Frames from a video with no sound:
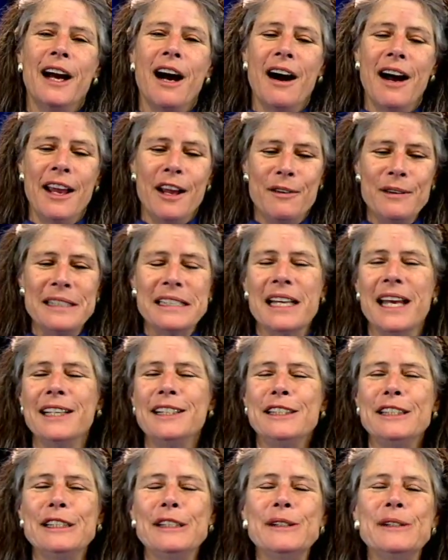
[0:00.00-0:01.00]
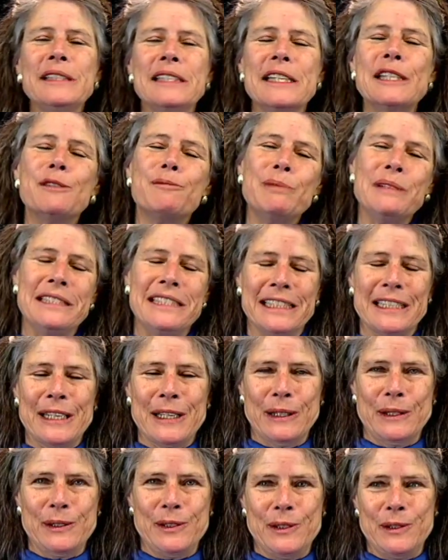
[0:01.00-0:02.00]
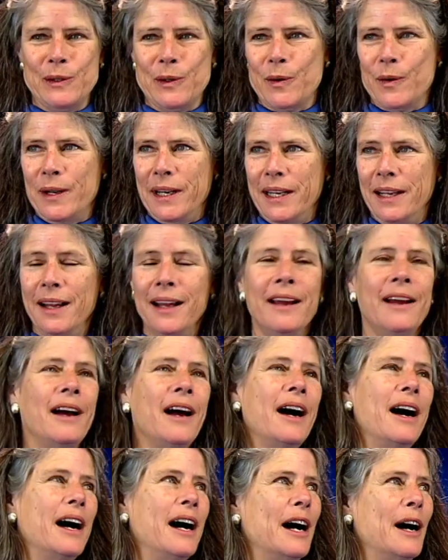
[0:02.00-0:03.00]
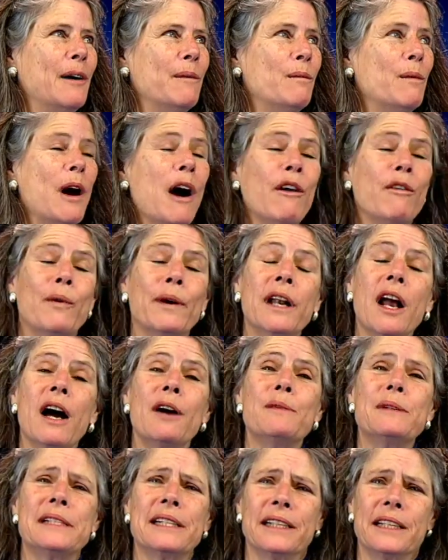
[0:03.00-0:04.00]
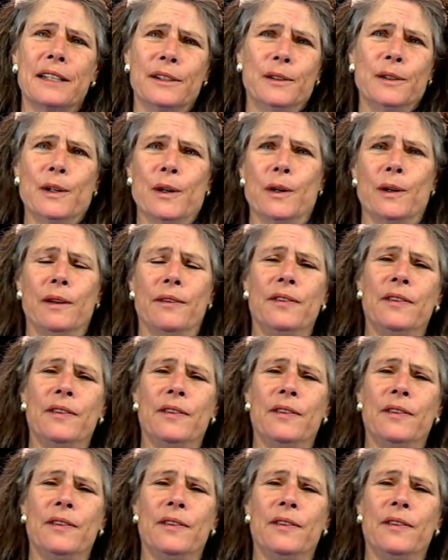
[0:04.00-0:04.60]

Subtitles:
I always like to use this particular story of when I was a little girl.